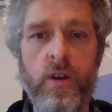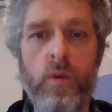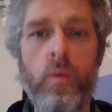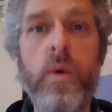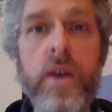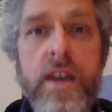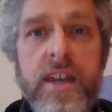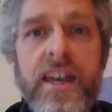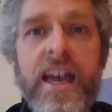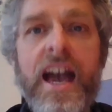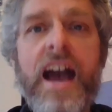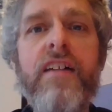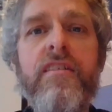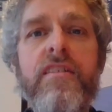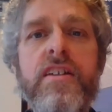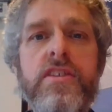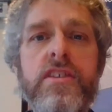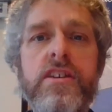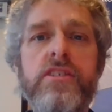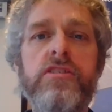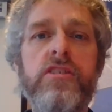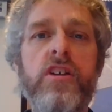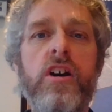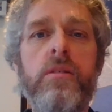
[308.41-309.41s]
We carry
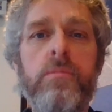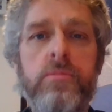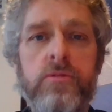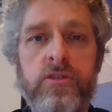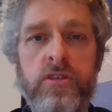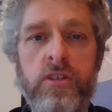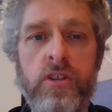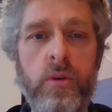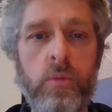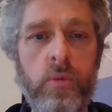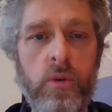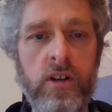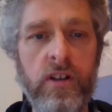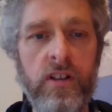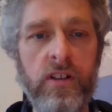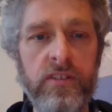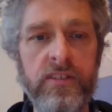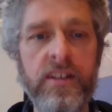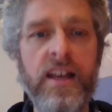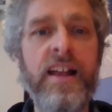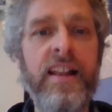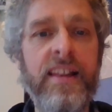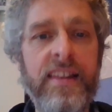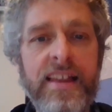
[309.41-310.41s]
this hope to the
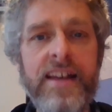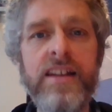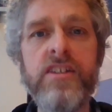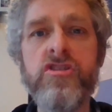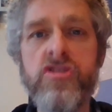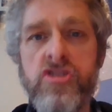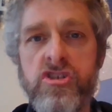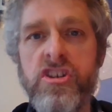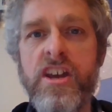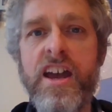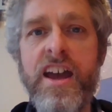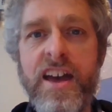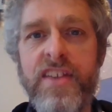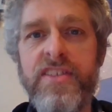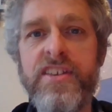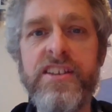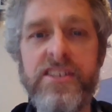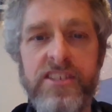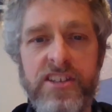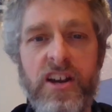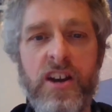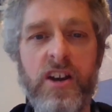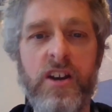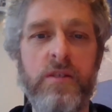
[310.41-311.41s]
world. Let's share
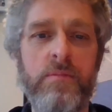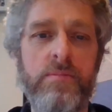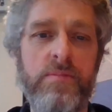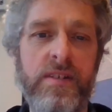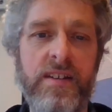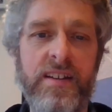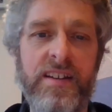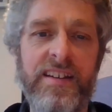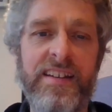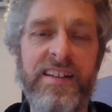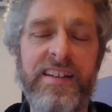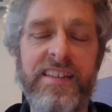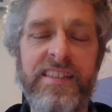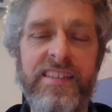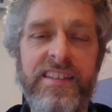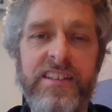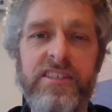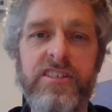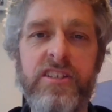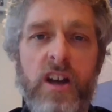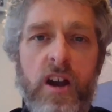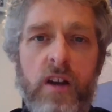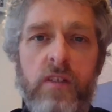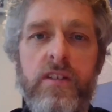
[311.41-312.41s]
this hope
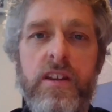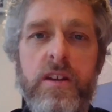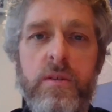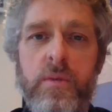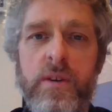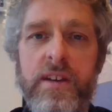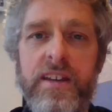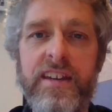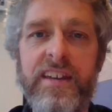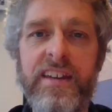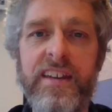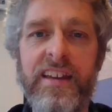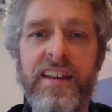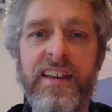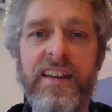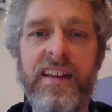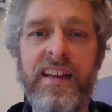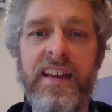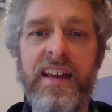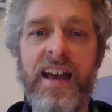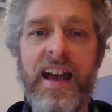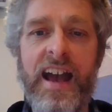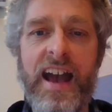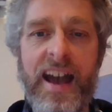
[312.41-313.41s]
this Holy Week
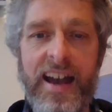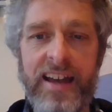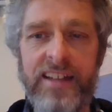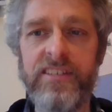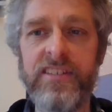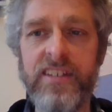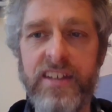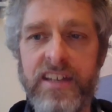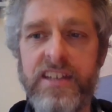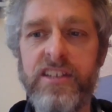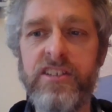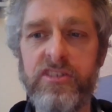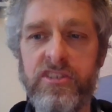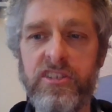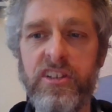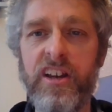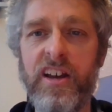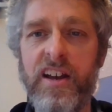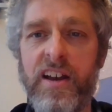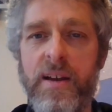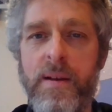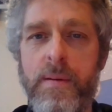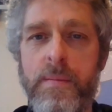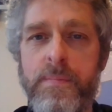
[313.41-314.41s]
and
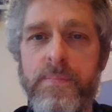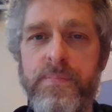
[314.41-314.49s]
Easter.